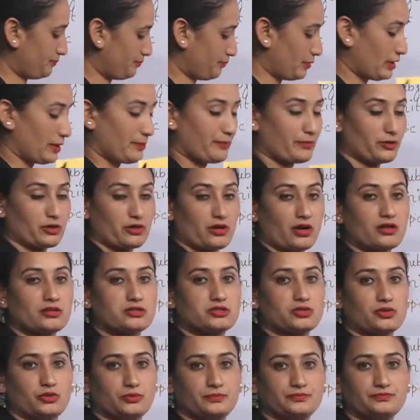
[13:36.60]
paper
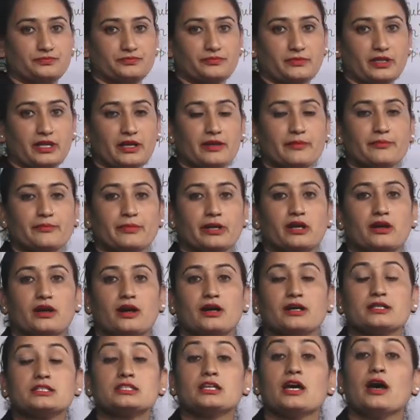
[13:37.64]
also,
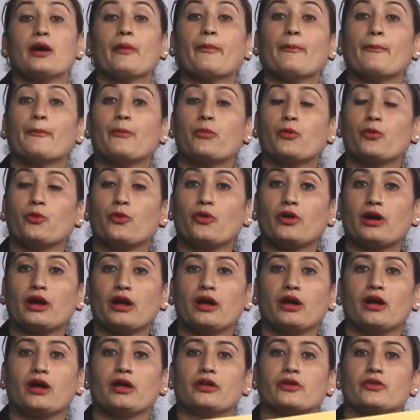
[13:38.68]
because book,
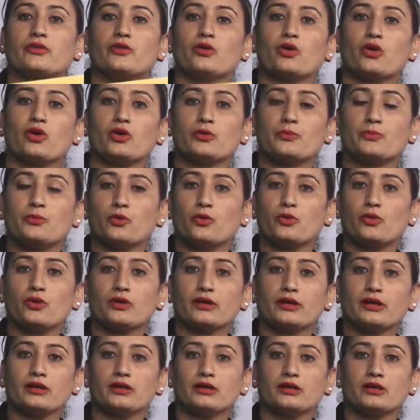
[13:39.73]

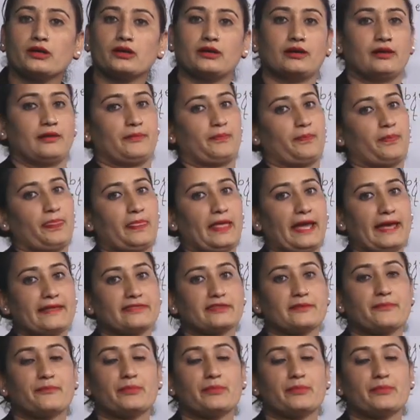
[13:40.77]
notebook and the